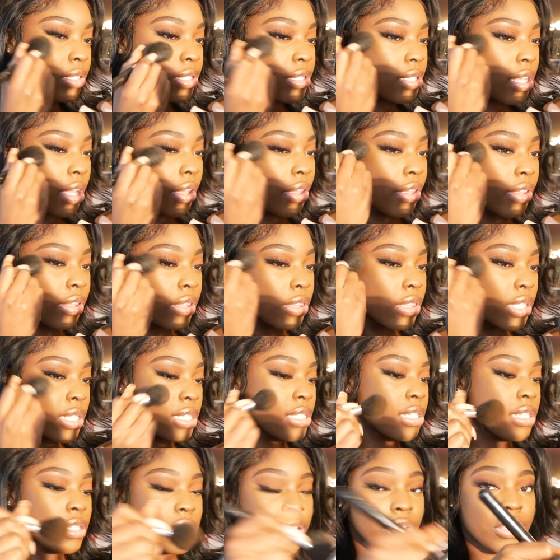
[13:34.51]
So
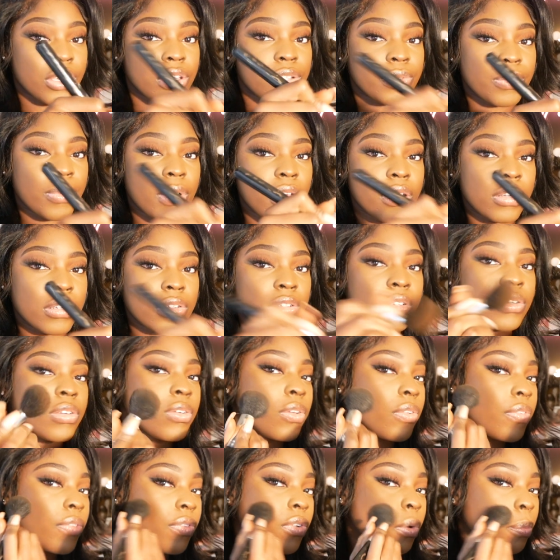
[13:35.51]
this is a good one
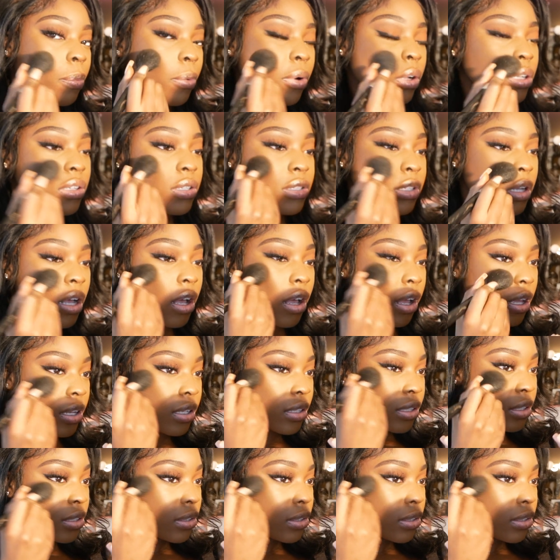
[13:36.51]
for bronzer.